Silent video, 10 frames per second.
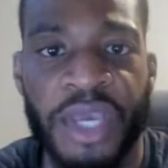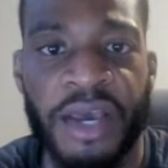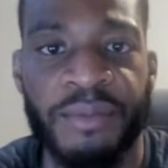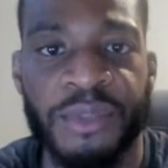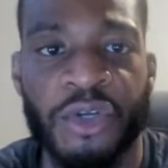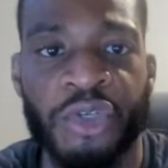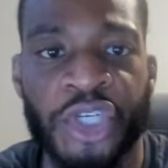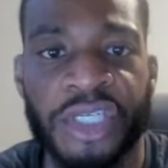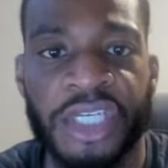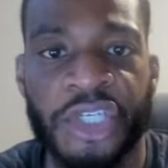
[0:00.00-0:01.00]
Yeah. So
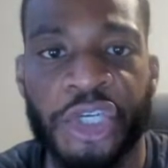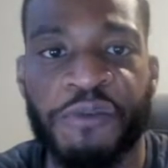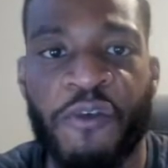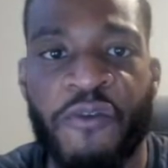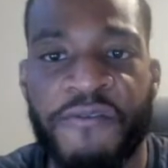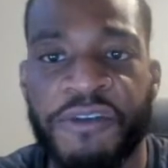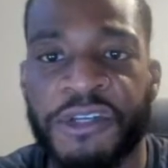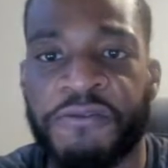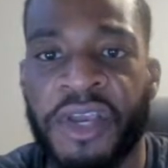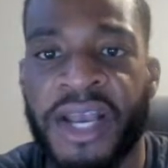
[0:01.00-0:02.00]
it's just for
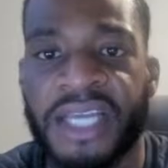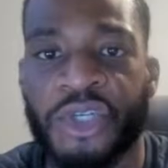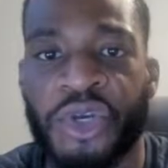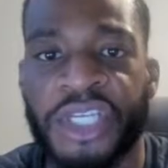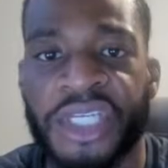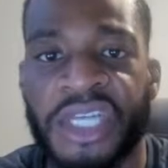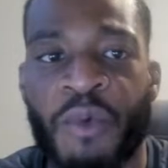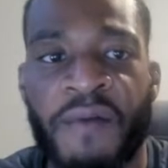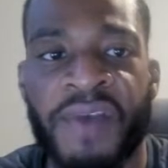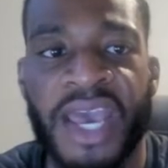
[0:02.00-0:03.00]
reference for you guys, so you can see
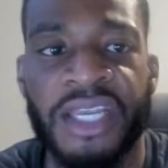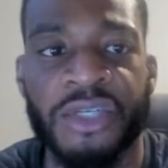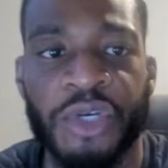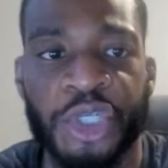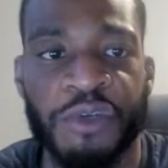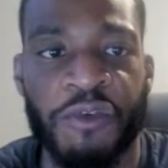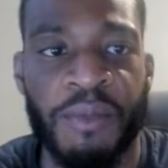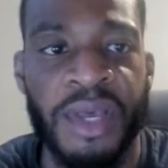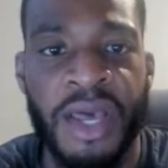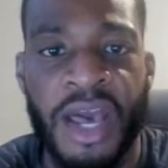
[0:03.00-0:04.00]
where I'm getting these questions
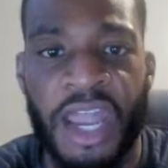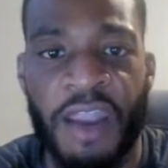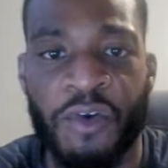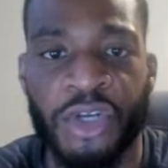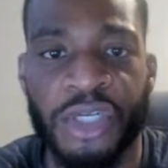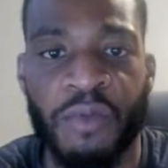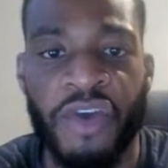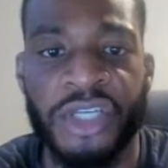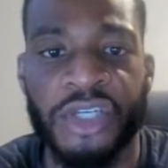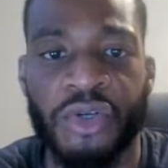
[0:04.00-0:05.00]
from, and I've got some
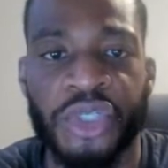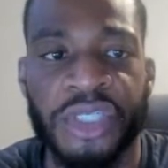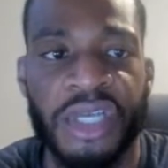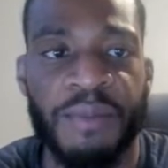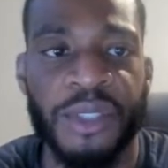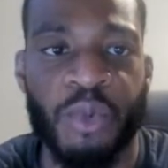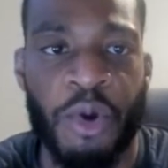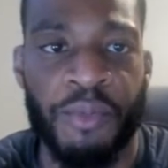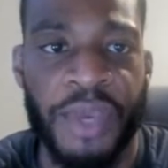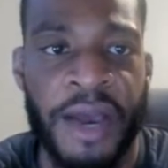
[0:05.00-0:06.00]
written solutions to them as
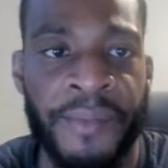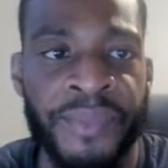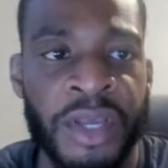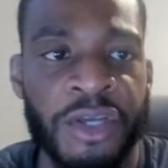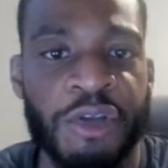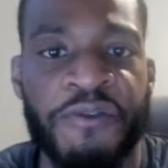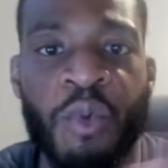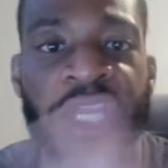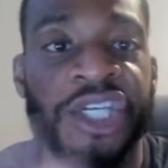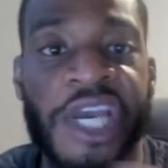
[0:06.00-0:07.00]
well. Yeah. So if
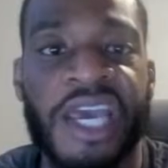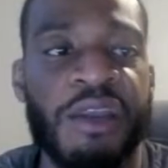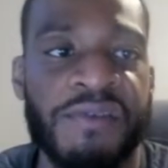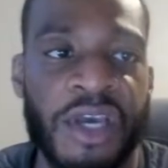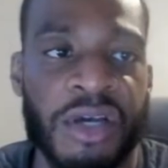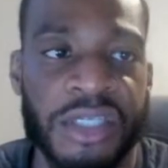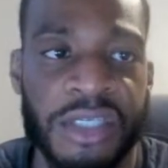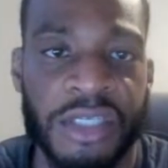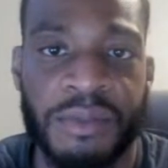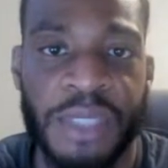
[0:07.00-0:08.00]
you want to check any of the
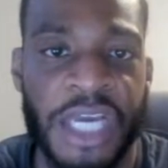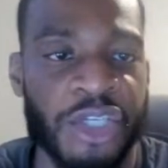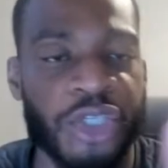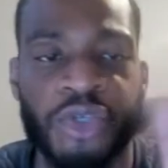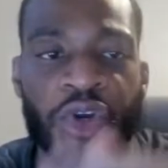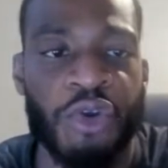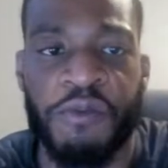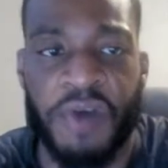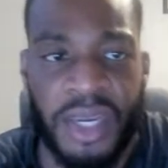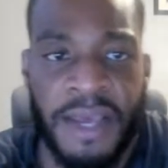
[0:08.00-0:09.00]
answers, yeah, just look,
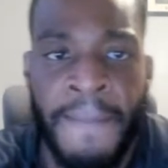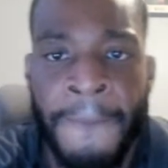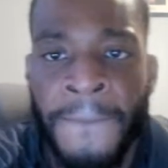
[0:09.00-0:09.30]
you'll find it.